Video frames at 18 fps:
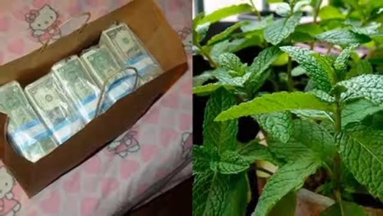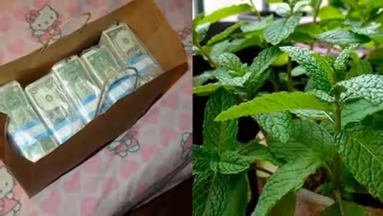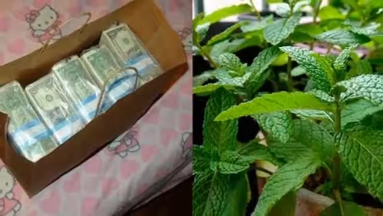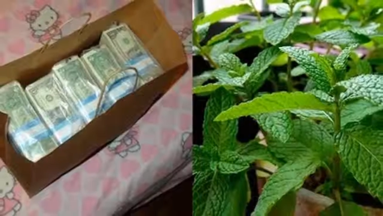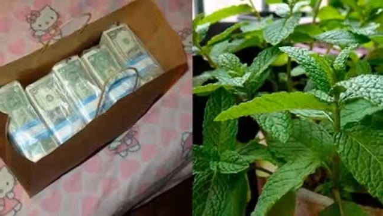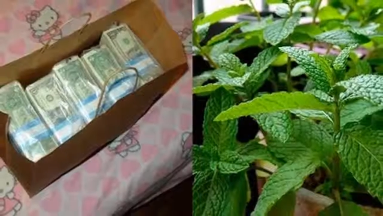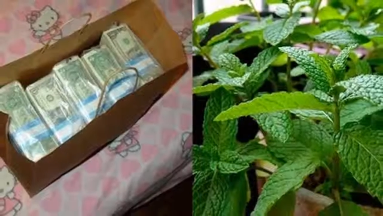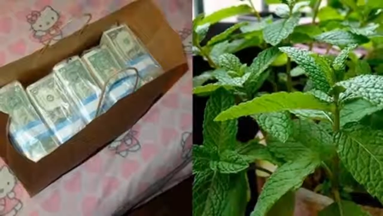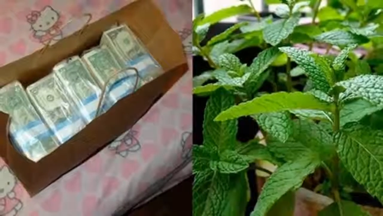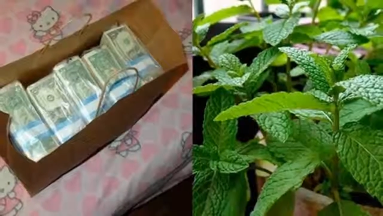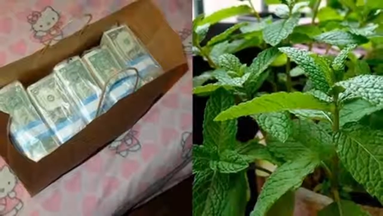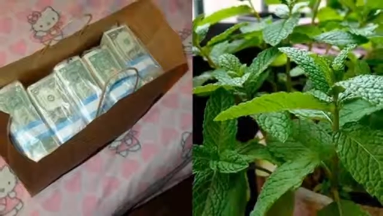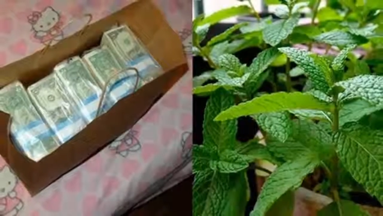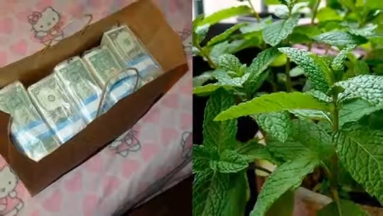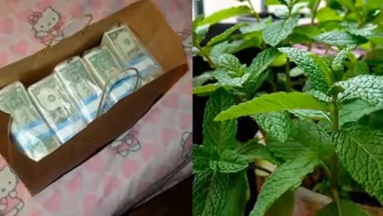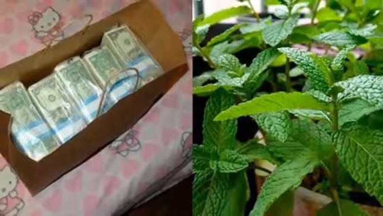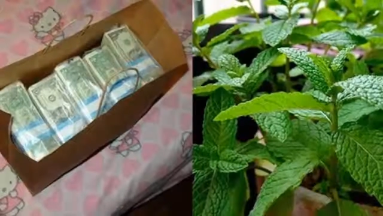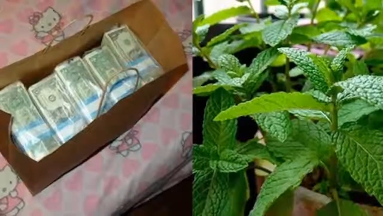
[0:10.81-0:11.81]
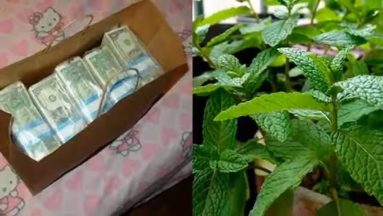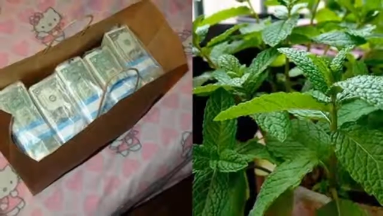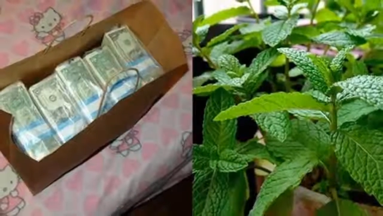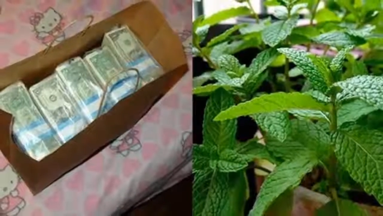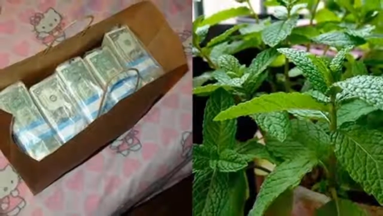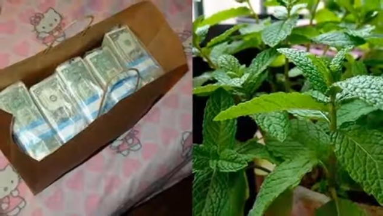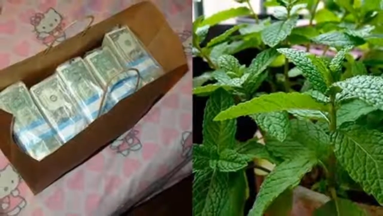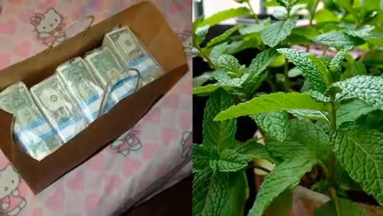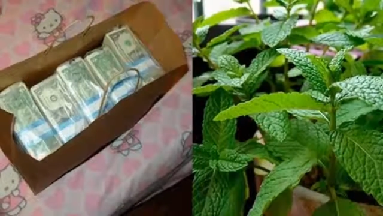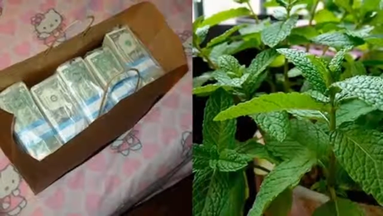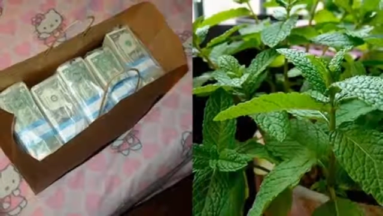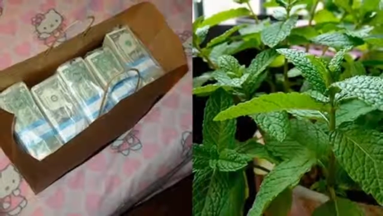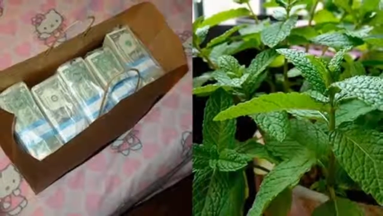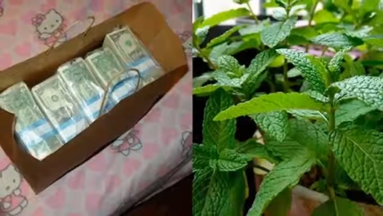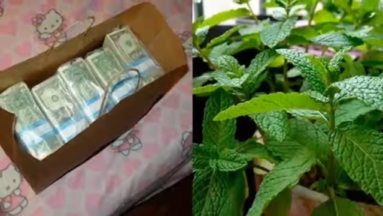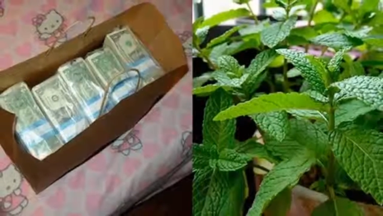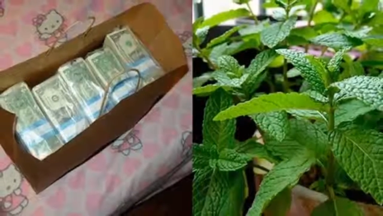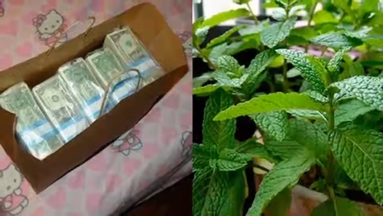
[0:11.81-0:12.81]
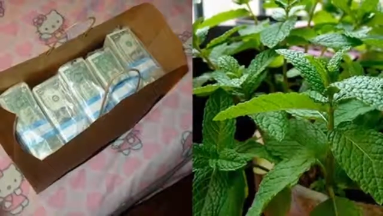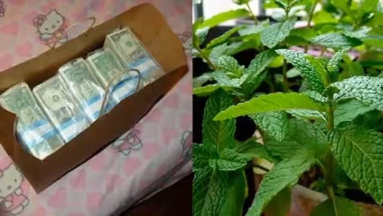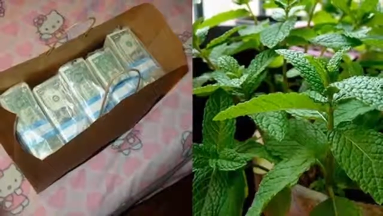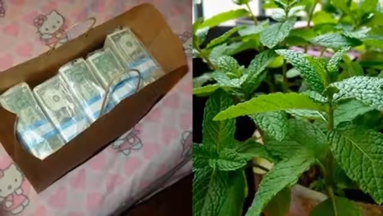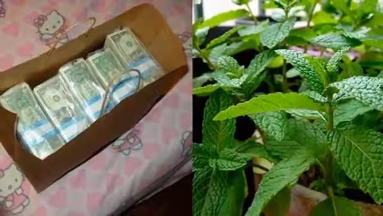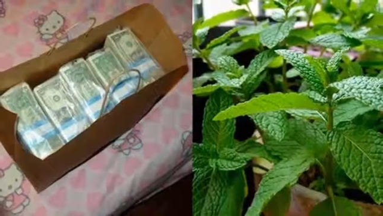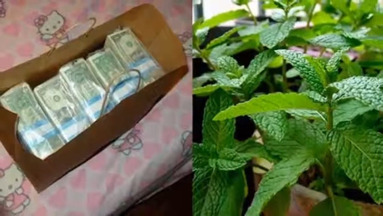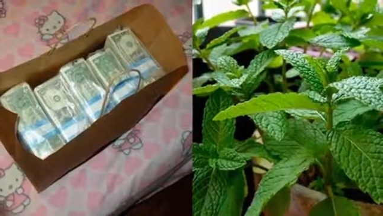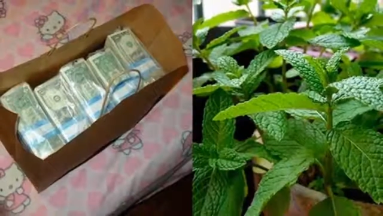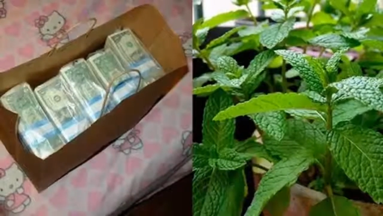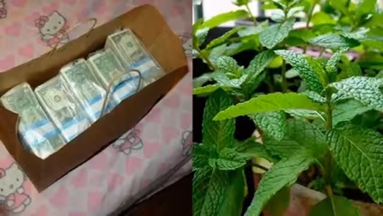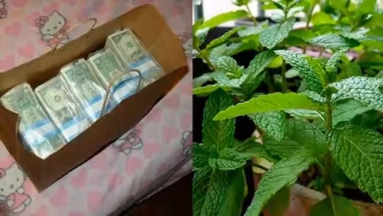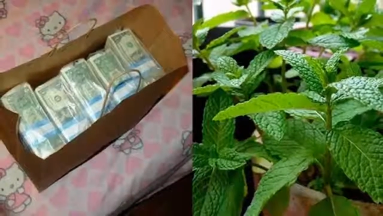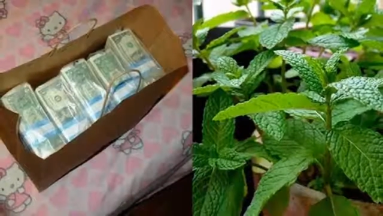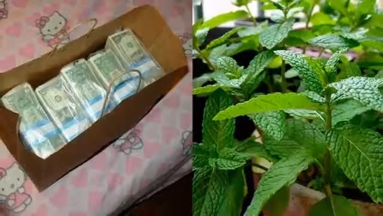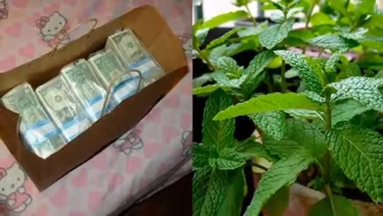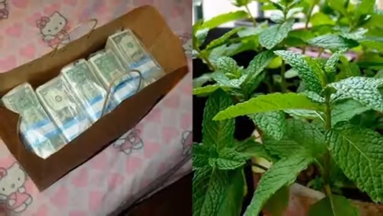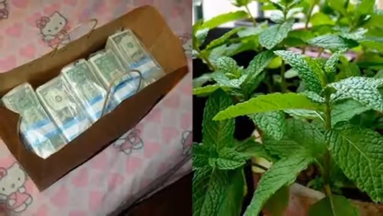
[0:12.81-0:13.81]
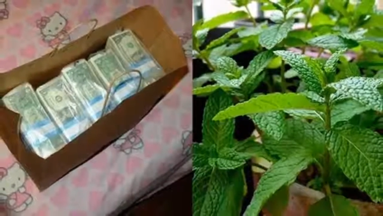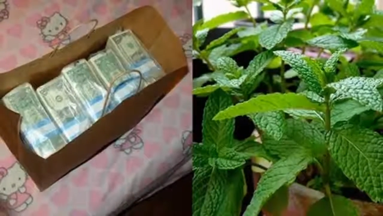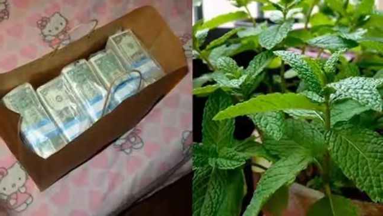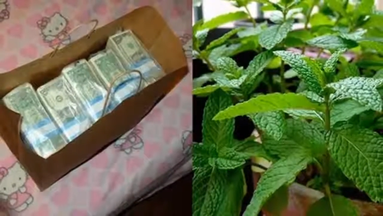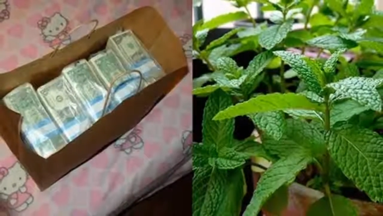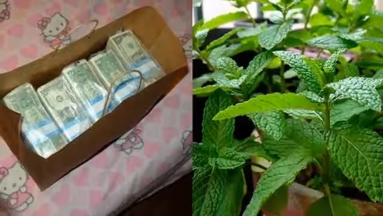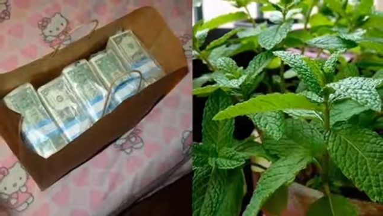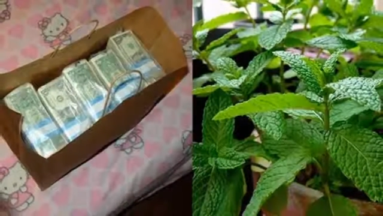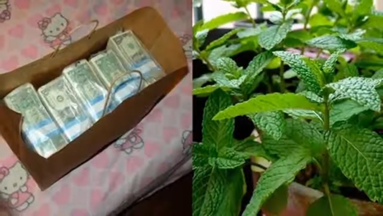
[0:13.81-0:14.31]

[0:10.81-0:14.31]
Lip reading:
(no speaker visible)